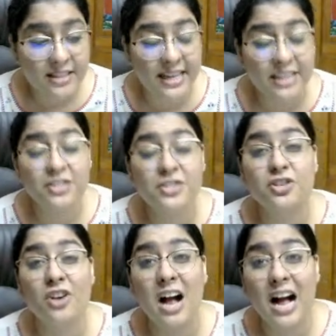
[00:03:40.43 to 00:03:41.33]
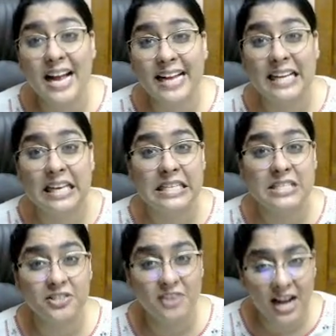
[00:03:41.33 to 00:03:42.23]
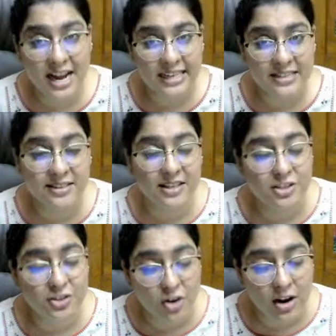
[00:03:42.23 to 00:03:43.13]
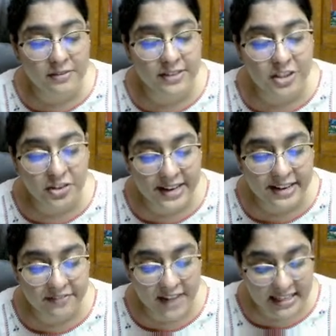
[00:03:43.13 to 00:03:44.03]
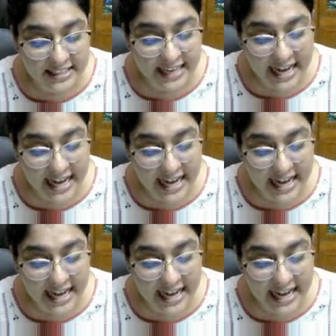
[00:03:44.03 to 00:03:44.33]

They are triglycerides. Glycerol with 3 fatty